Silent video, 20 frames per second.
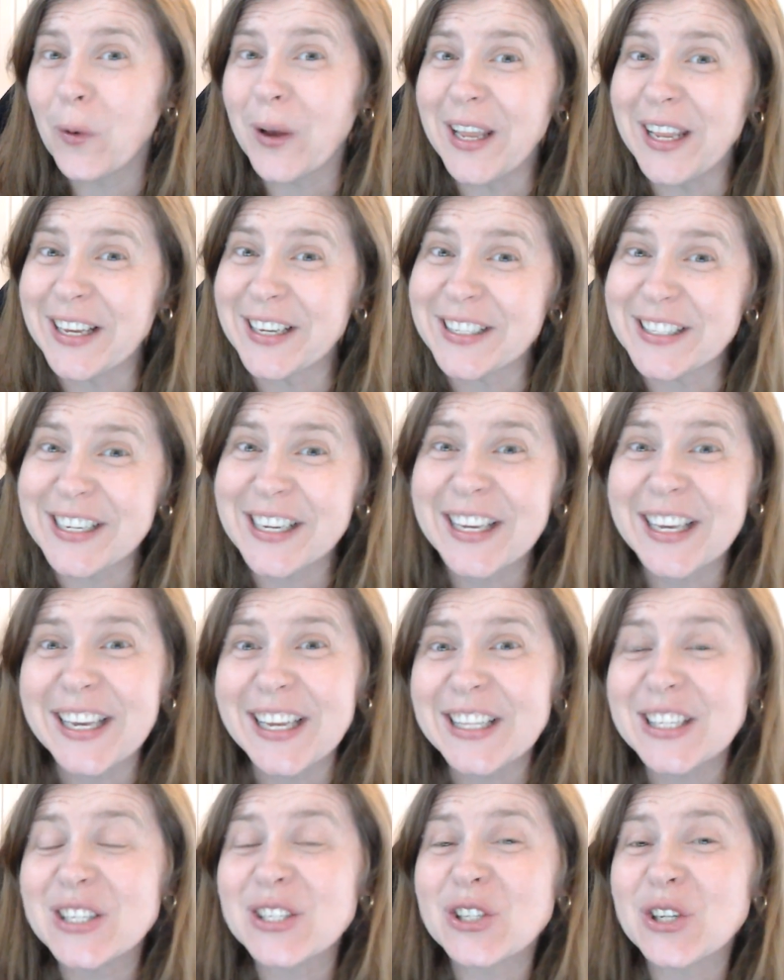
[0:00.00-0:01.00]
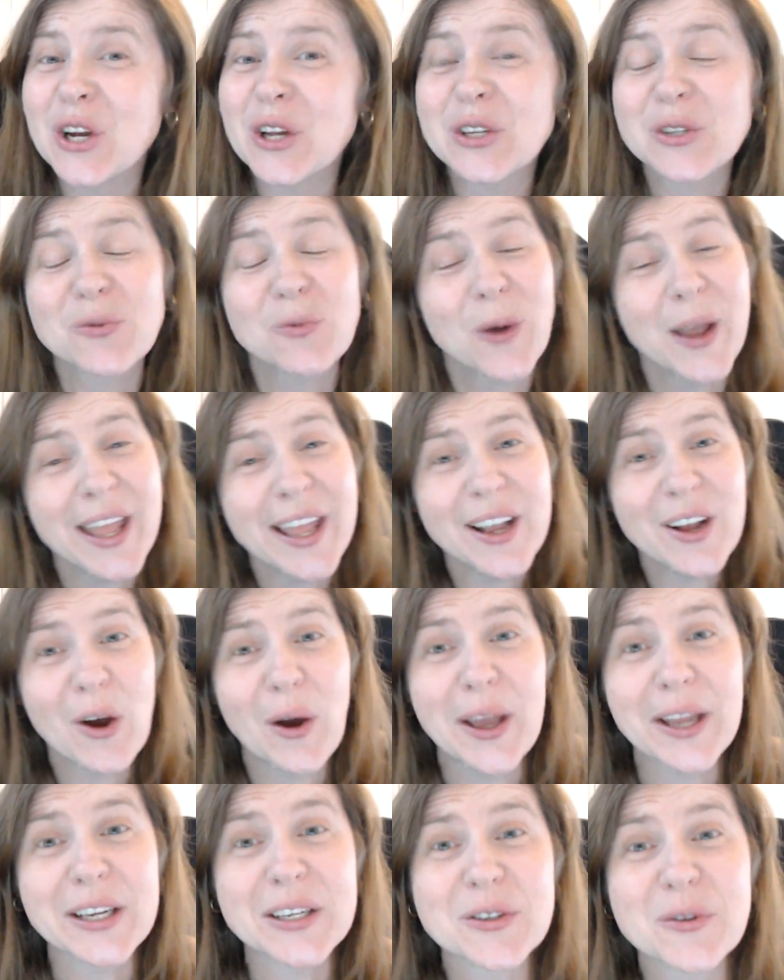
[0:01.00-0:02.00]
weeks in Kids Church, we're
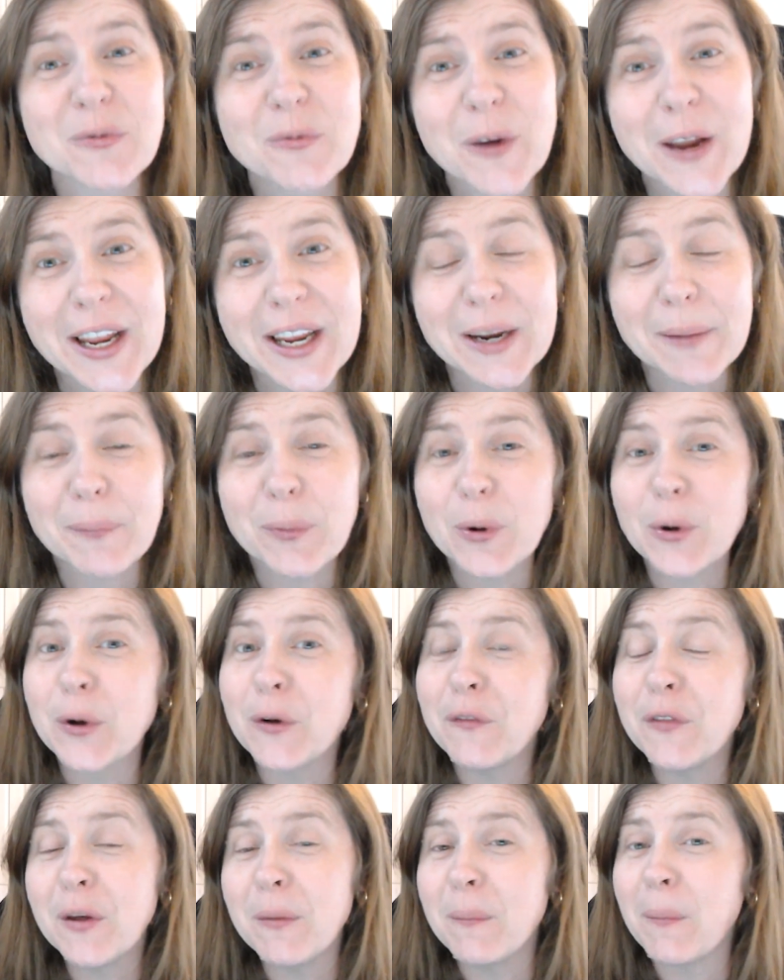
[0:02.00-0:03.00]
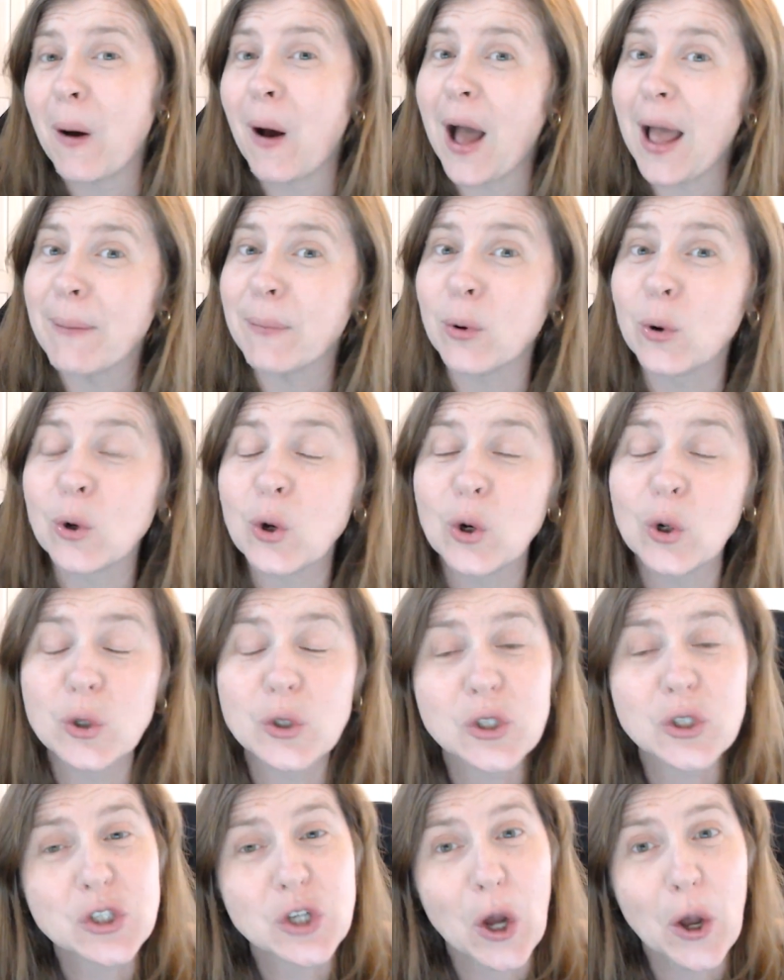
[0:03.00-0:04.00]
going to read a book of the Bible
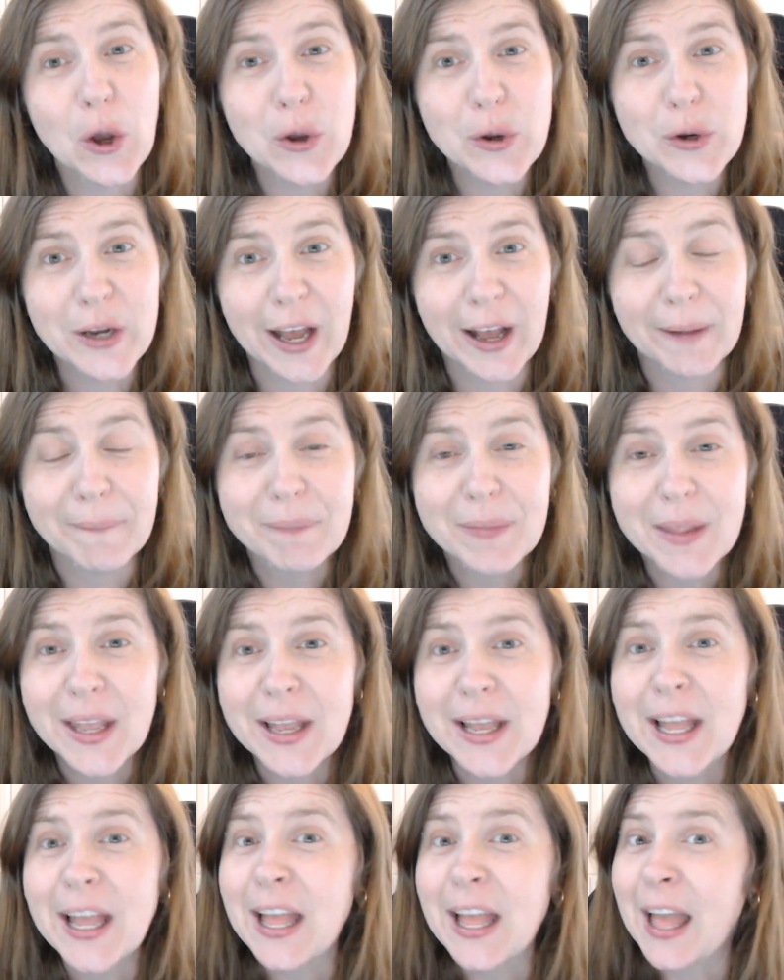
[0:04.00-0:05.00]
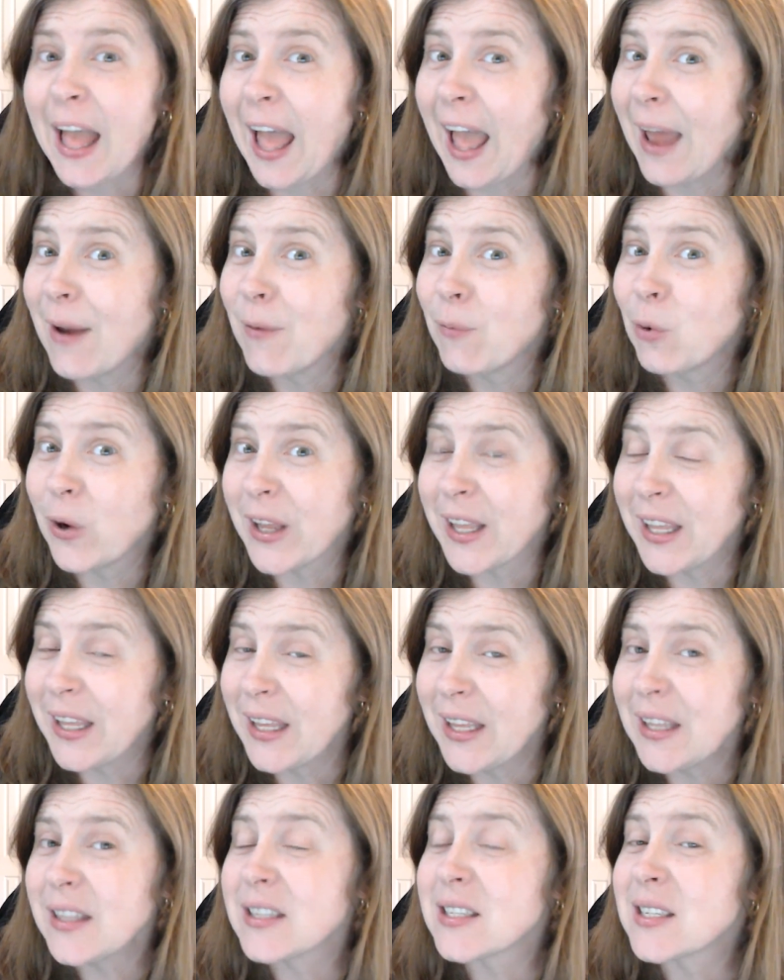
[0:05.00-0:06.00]
called Jonah. And we'll
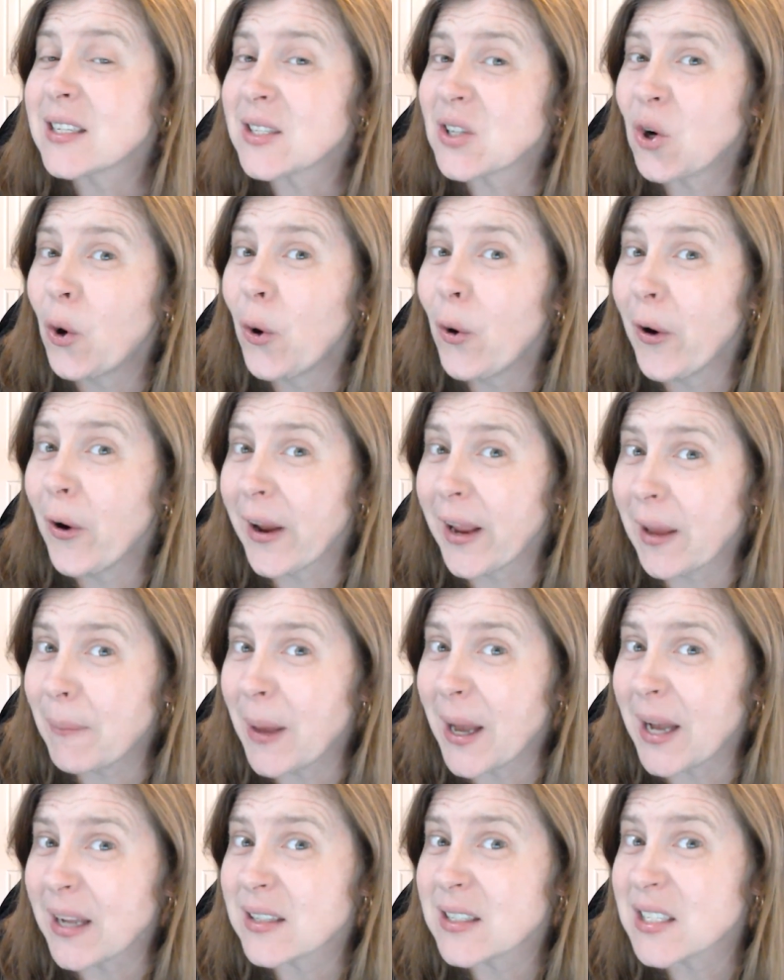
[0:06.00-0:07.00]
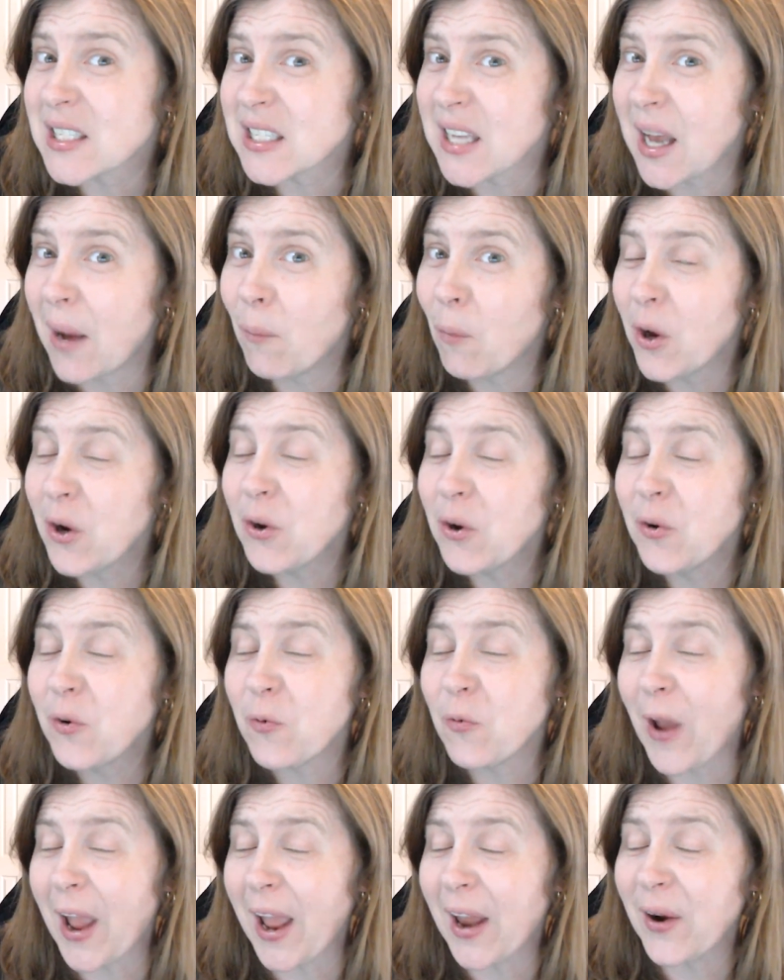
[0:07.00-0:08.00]
hear the story about someone
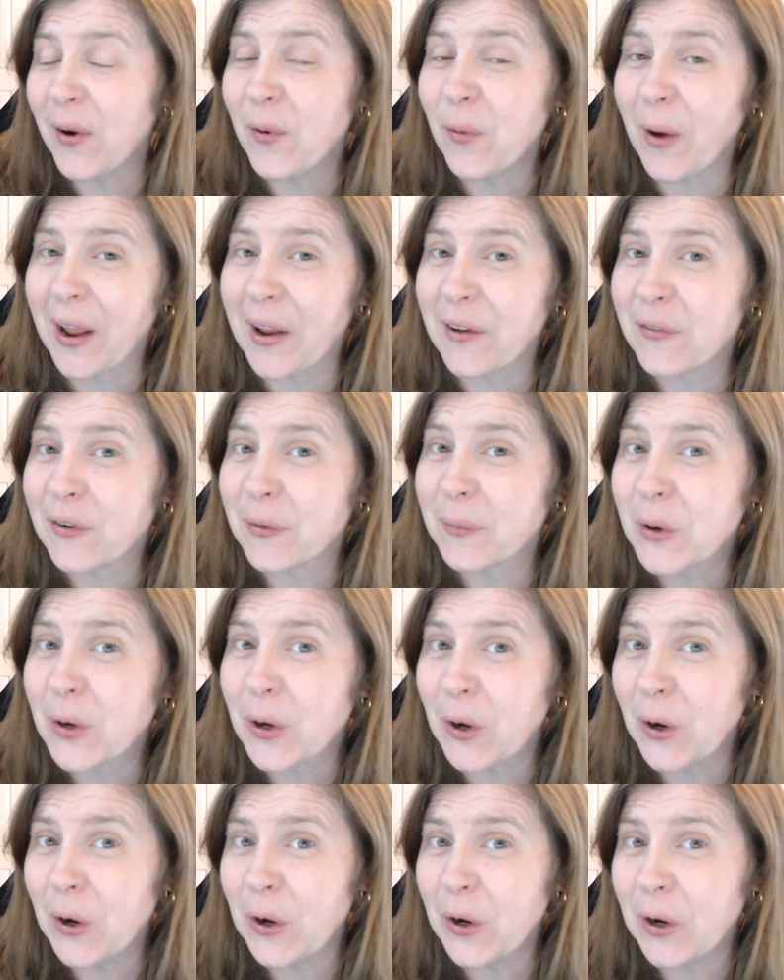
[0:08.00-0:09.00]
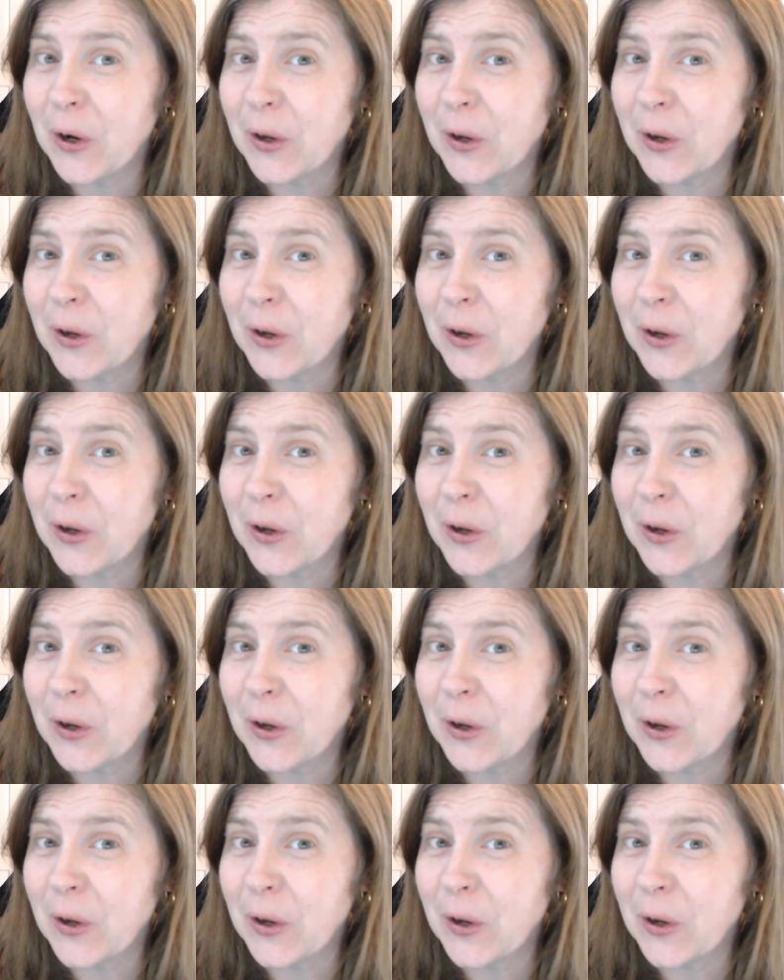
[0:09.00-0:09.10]
who ran away from God.